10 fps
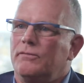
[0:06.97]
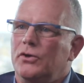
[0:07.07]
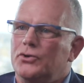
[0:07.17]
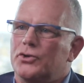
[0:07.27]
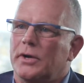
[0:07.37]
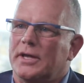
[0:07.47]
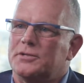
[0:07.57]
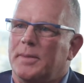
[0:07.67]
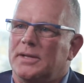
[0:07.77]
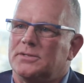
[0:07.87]
future
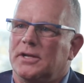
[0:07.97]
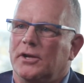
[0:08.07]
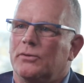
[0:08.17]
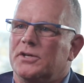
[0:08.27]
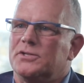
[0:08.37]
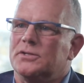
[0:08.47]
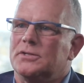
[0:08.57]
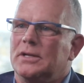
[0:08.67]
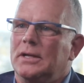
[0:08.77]
expense increases.